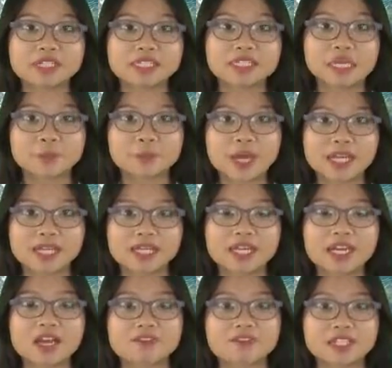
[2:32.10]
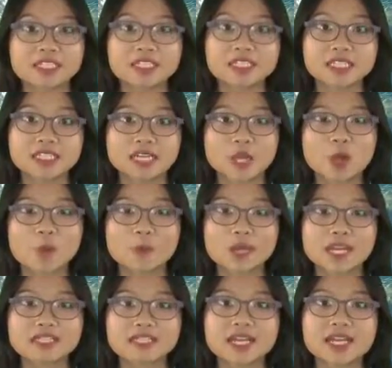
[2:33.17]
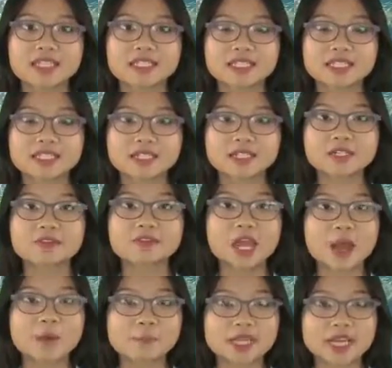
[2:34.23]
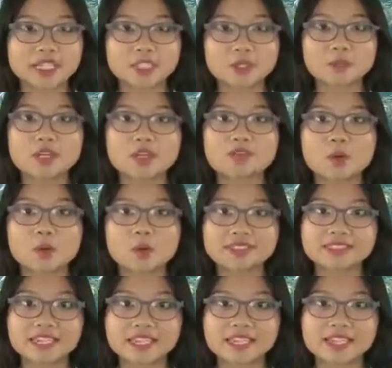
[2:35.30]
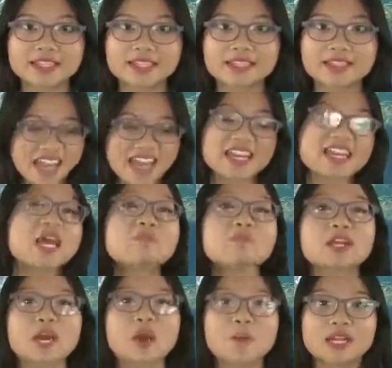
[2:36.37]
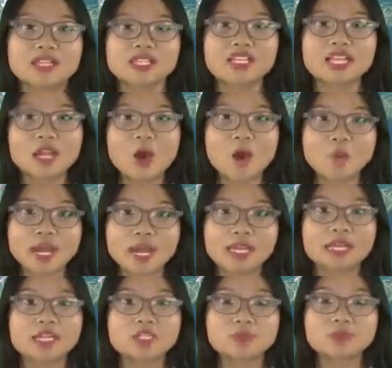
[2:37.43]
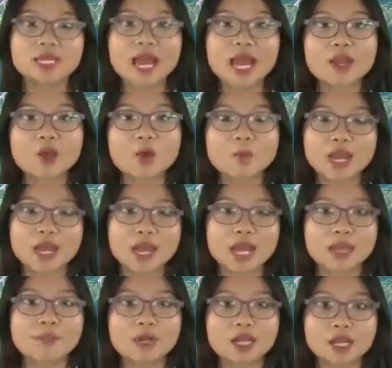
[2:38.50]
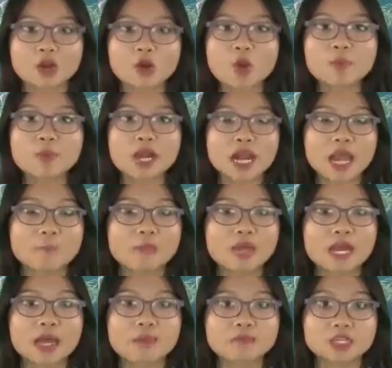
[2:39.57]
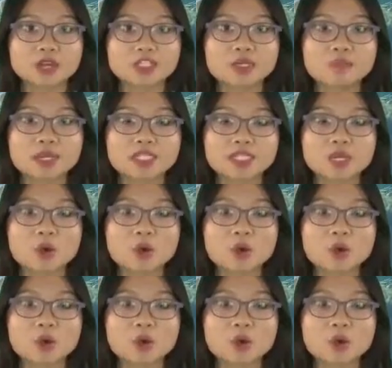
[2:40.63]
Diet to get rid of back fat Eating a diet that's rich in fiber and low in sodium can help you trim excess fat and water weight that your body might be storing in your back area.